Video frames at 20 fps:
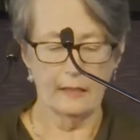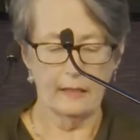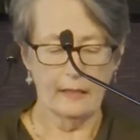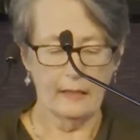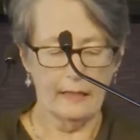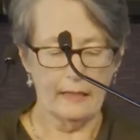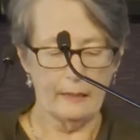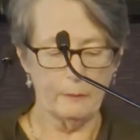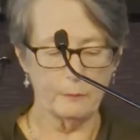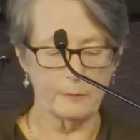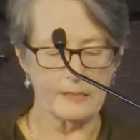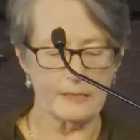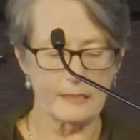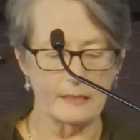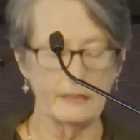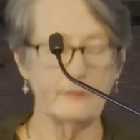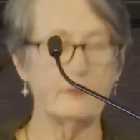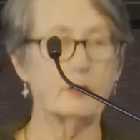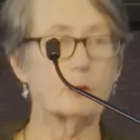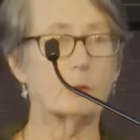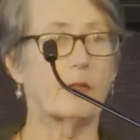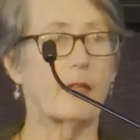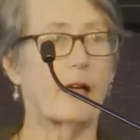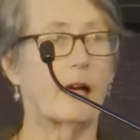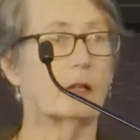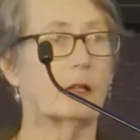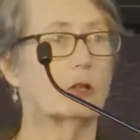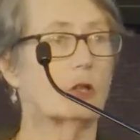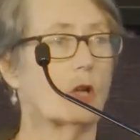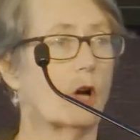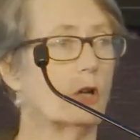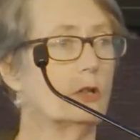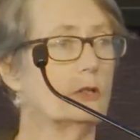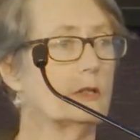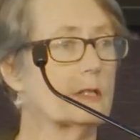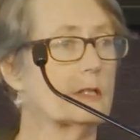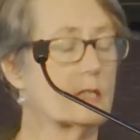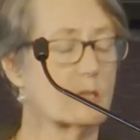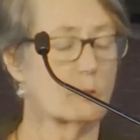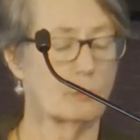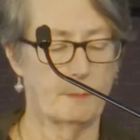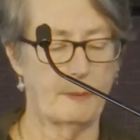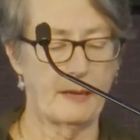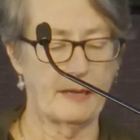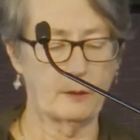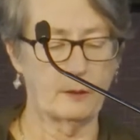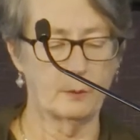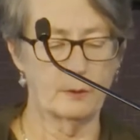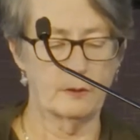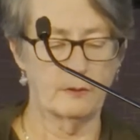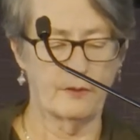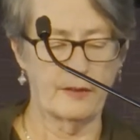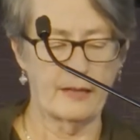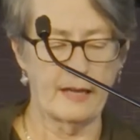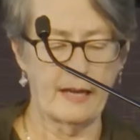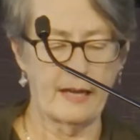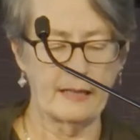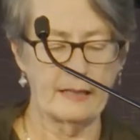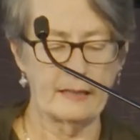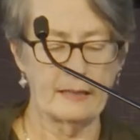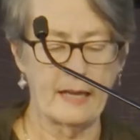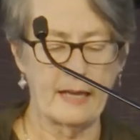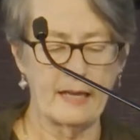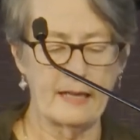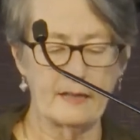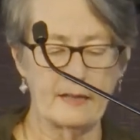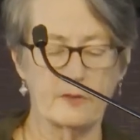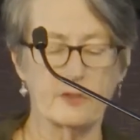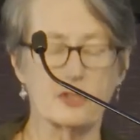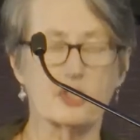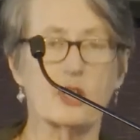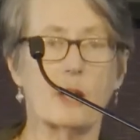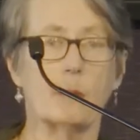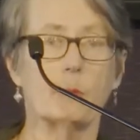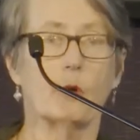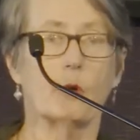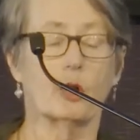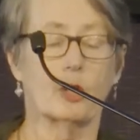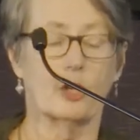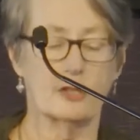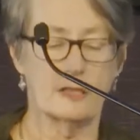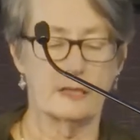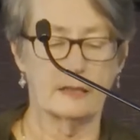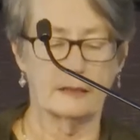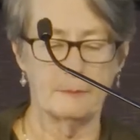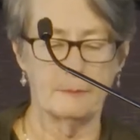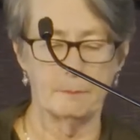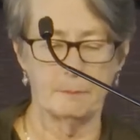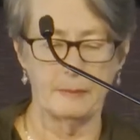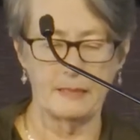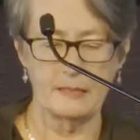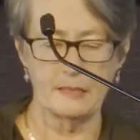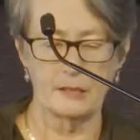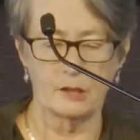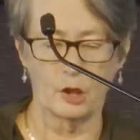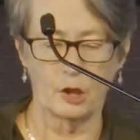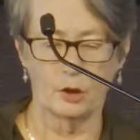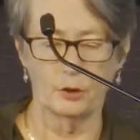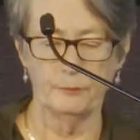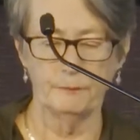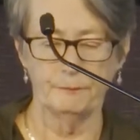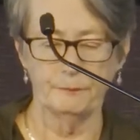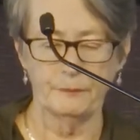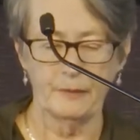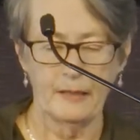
It was delivered without notes to a banquet of the ANA at the Shamrock Hotel in Bendigo,